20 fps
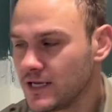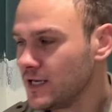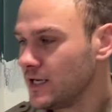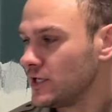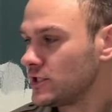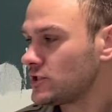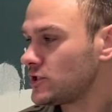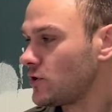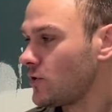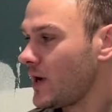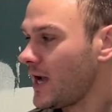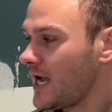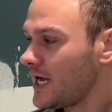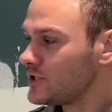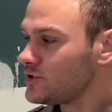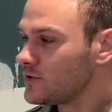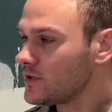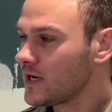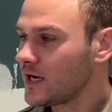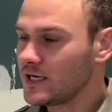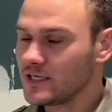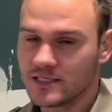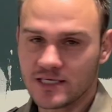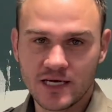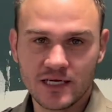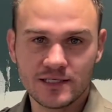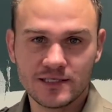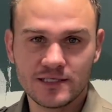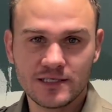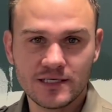So as you guys
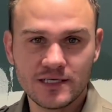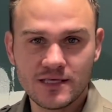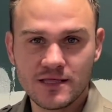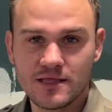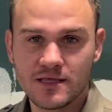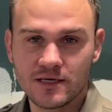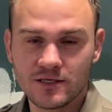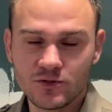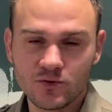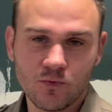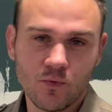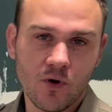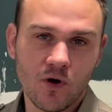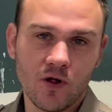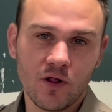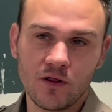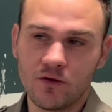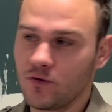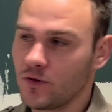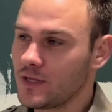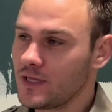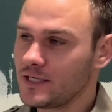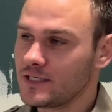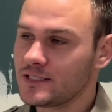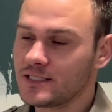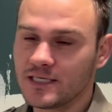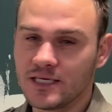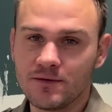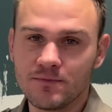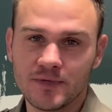can see, this wall or this
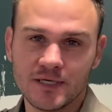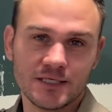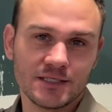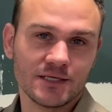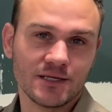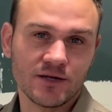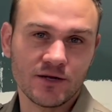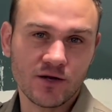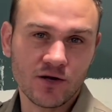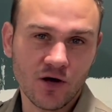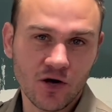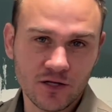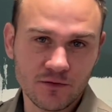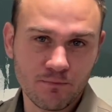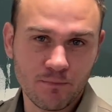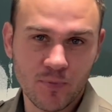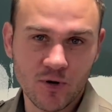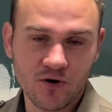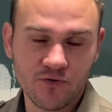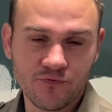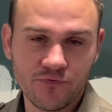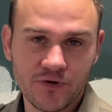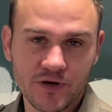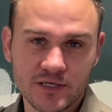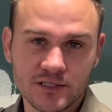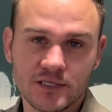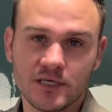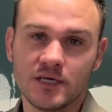seam is not perfect,